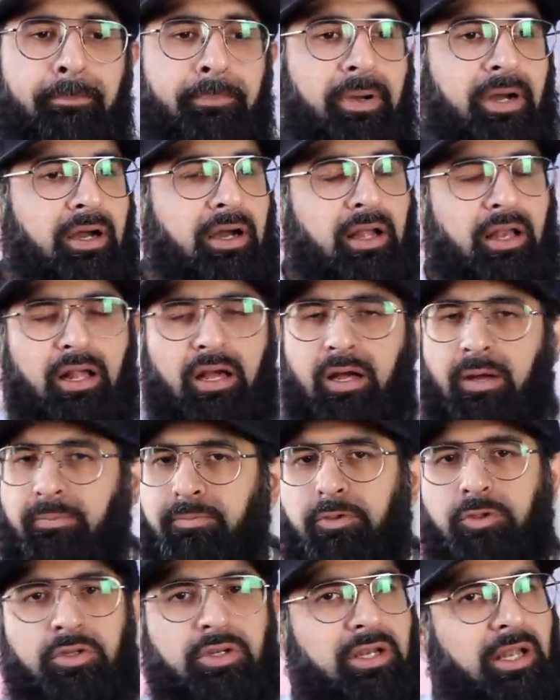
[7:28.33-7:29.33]
But
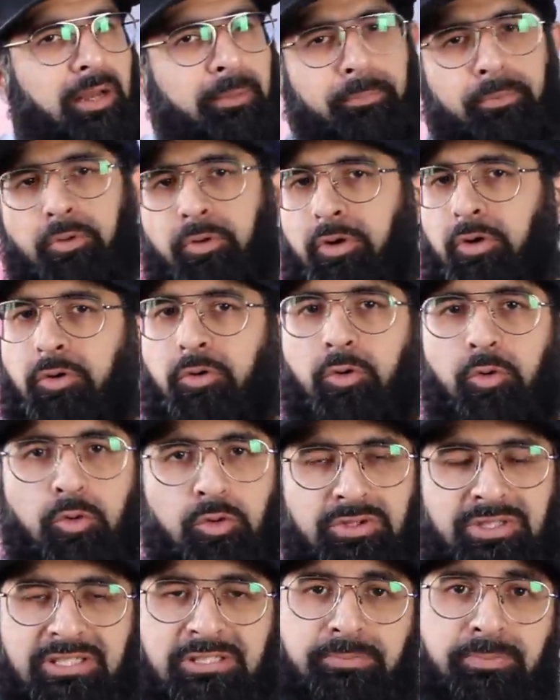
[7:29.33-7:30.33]
alhamdulillah, I put it on
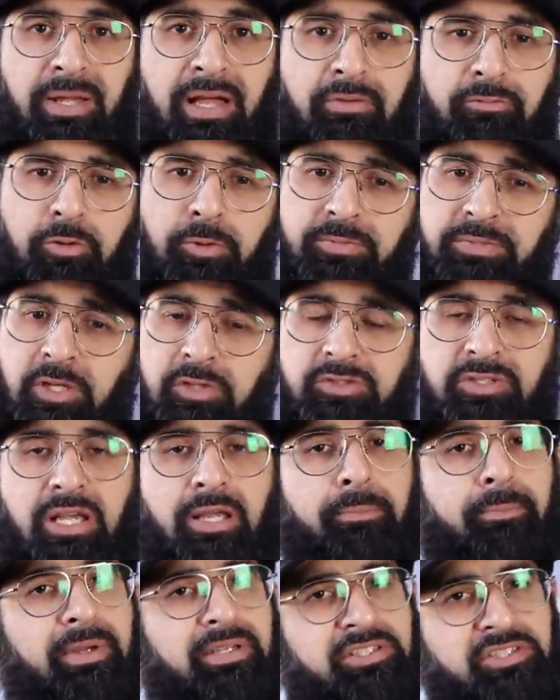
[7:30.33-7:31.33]
all these platforms. I was
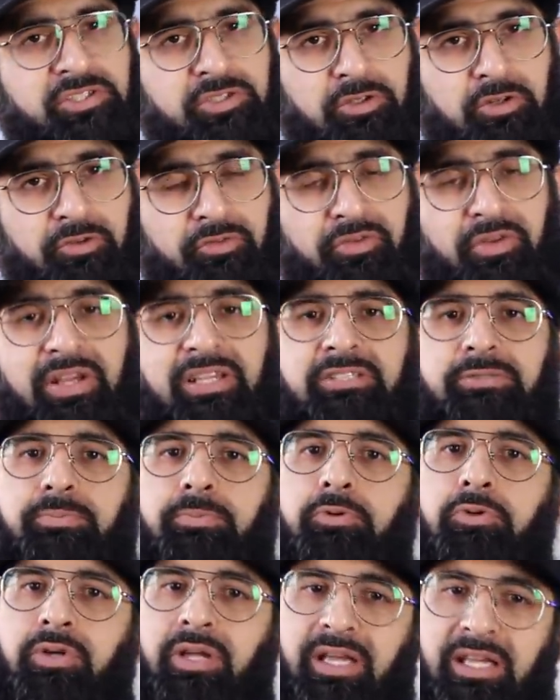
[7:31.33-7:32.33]
getting messages on
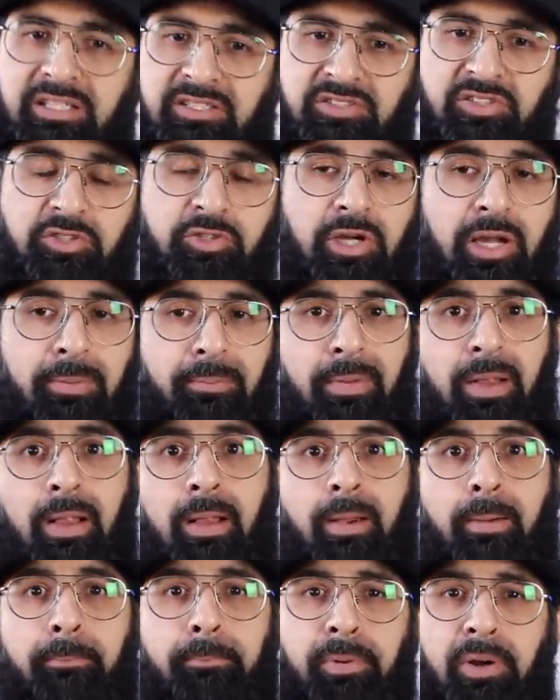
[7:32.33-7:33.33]
Facebook, Instagram,
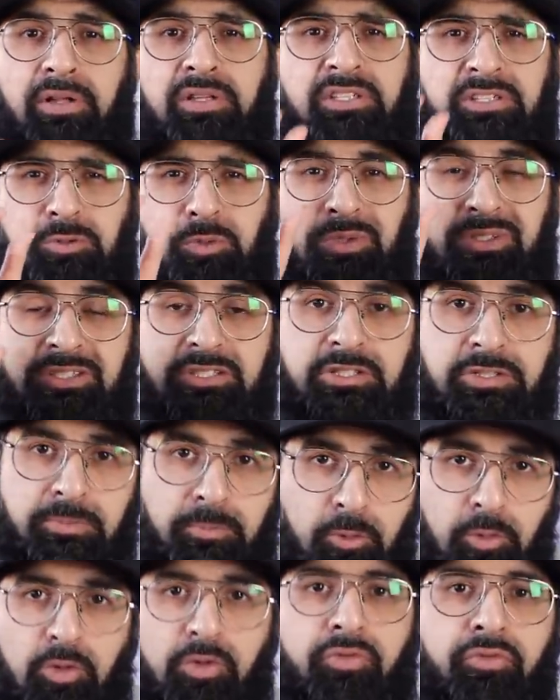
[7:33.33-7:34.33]
brothers with
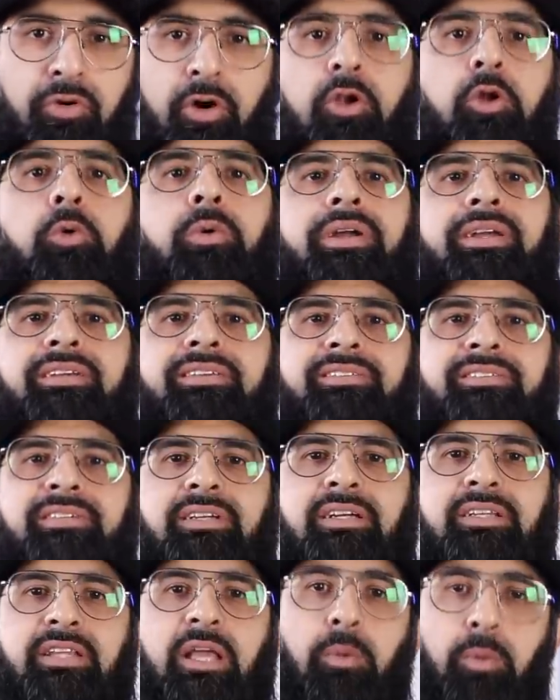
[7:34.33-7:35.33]
small followings.
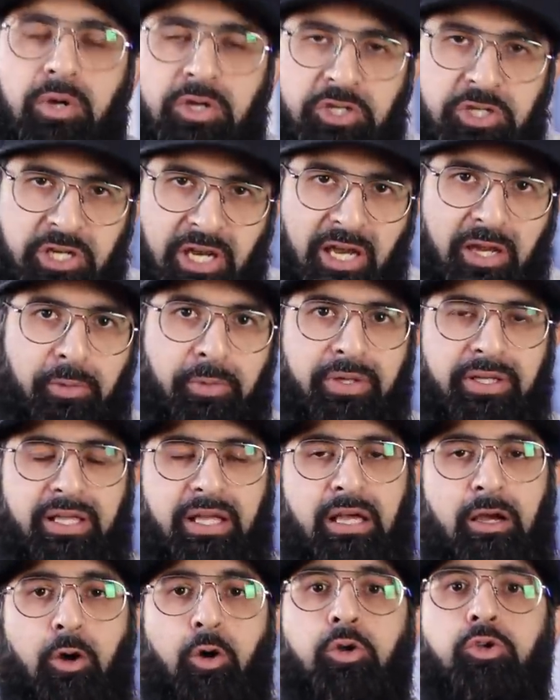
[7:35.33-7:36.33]
They were sharing
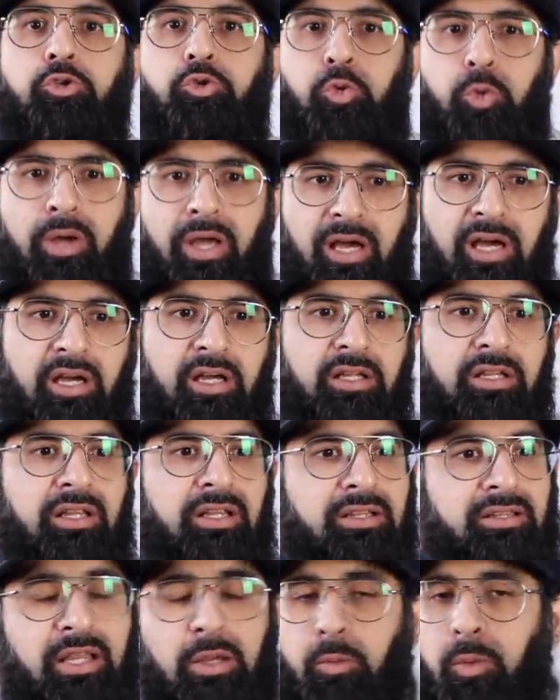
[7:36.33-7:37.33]
it on Twitter.
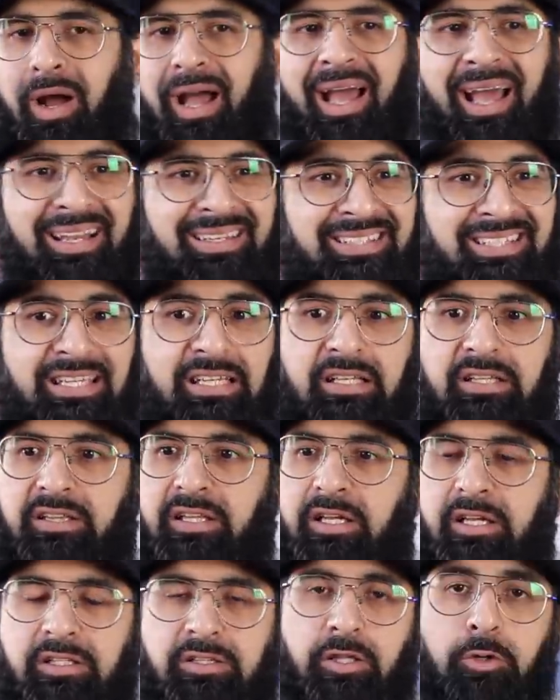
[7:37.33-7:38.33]
They were adding
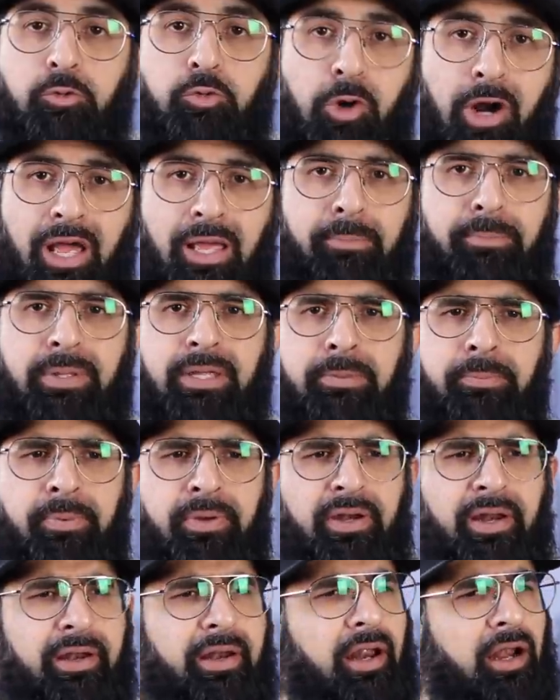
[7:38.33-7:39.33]
the, the right
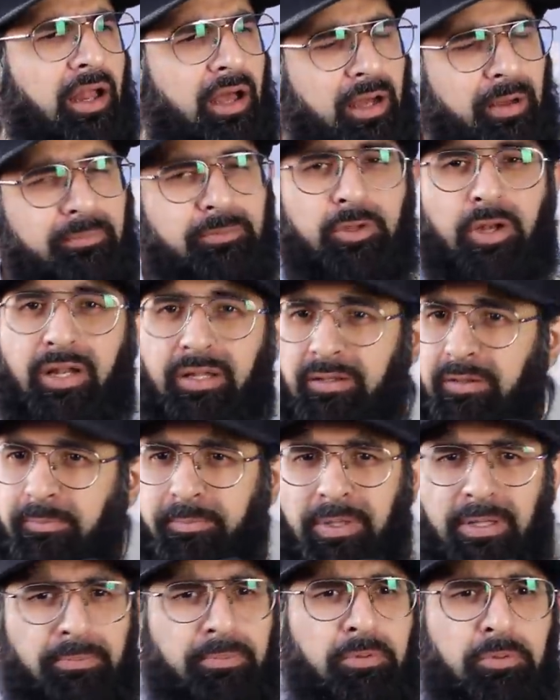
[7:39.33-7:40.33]
people, and alhamdulillah, and the
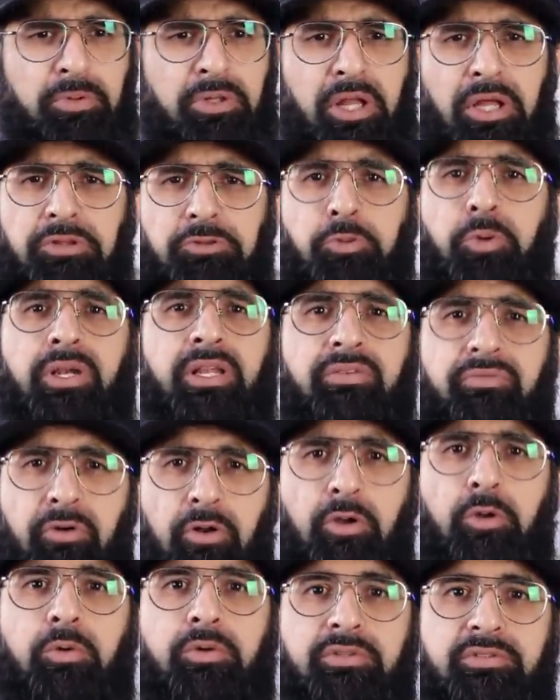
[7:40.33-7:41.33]
people were like 20
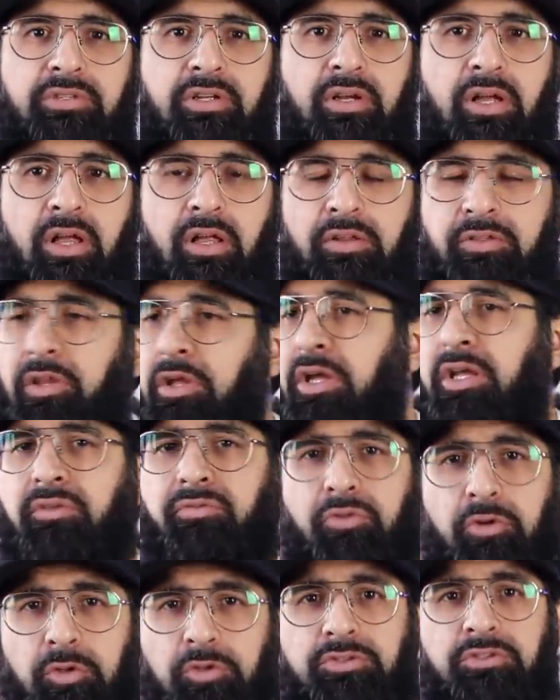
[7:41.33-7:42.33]
followers, 30
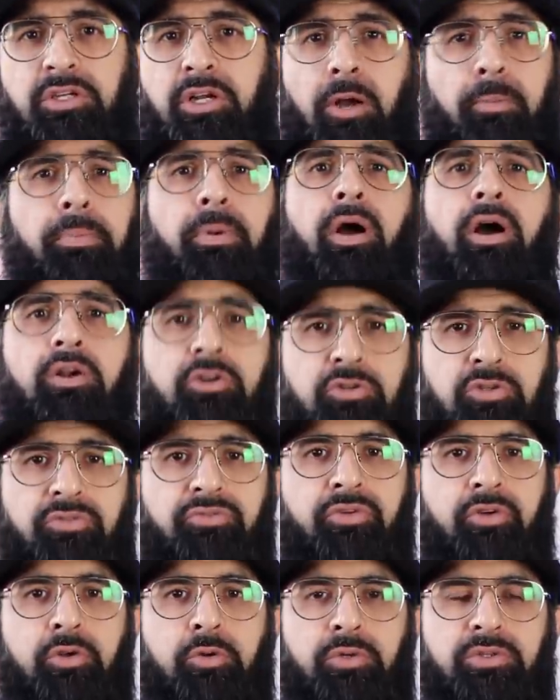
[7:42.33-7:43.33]
followers, a couple of hundred
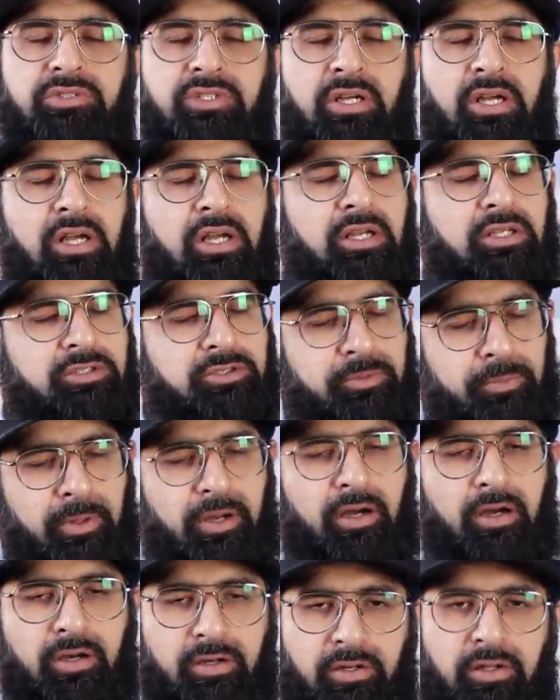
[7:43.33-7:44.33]
followers.
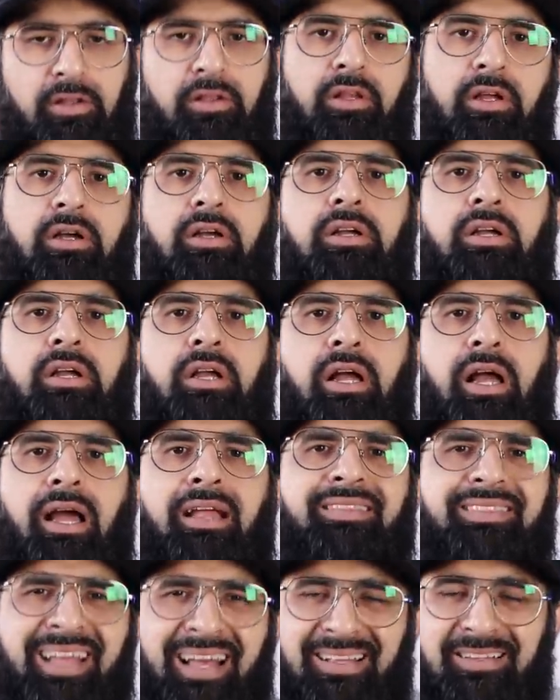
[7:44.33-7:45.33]
Subhanallah.
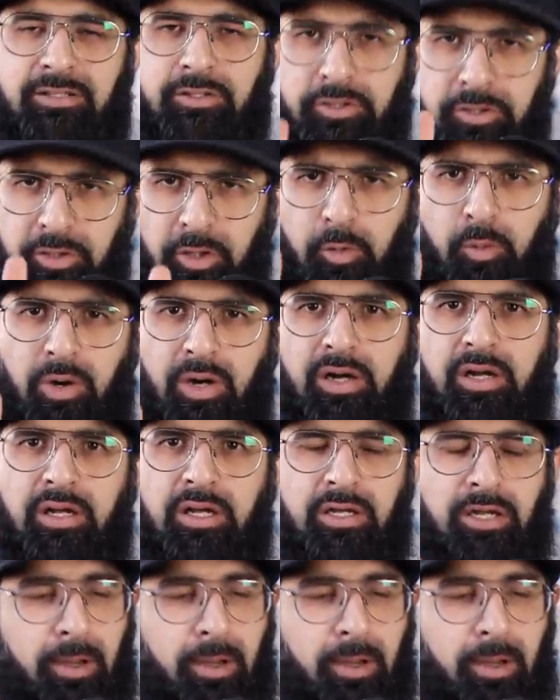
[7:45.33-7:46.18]
And that, you know what?